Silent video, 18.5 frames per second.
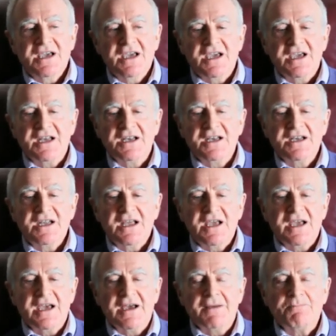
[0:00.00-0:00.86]
in
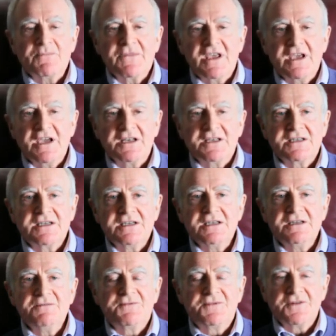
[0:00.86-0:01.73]
um,
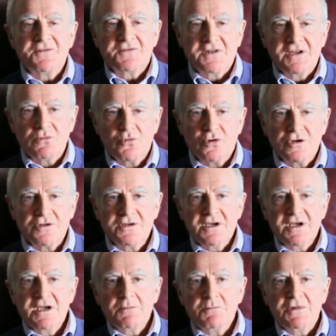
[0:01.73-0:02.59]

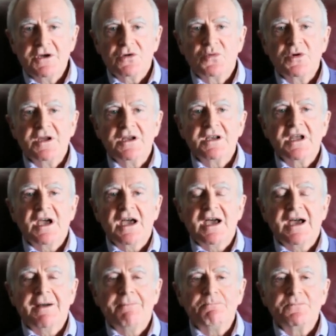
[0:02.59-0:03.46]
1851 between
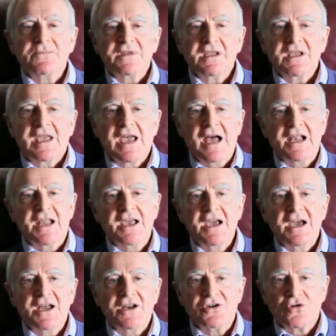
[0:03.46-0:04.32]
um,
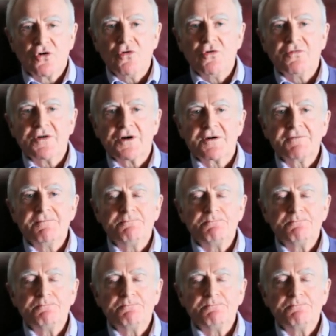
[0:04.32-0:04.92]
Calais and Dover.